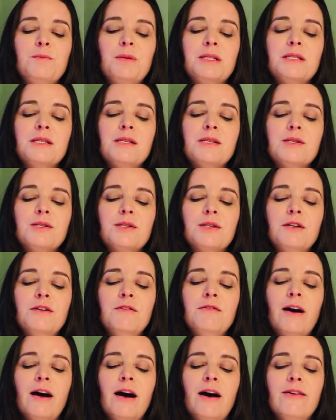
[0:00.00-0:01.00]
but to
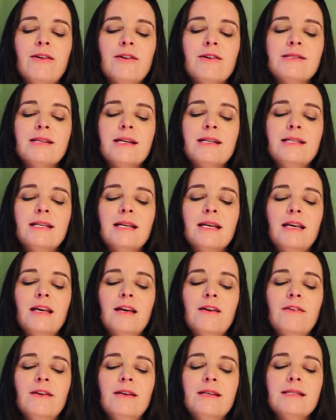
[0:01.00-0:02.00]
serve others and to
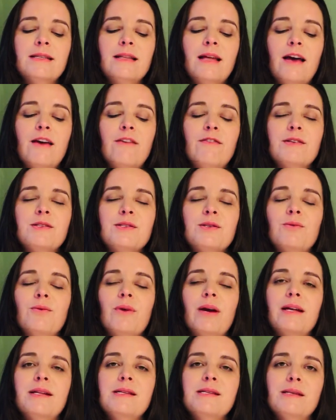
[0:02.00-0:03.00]
give his life as a
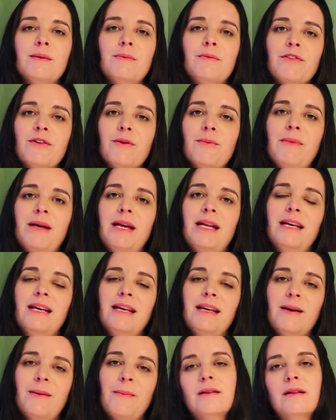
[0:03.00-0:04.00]
ransom for
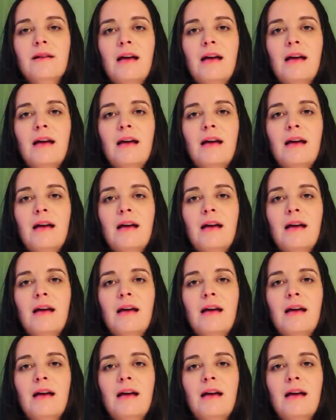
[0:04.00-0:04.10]
many.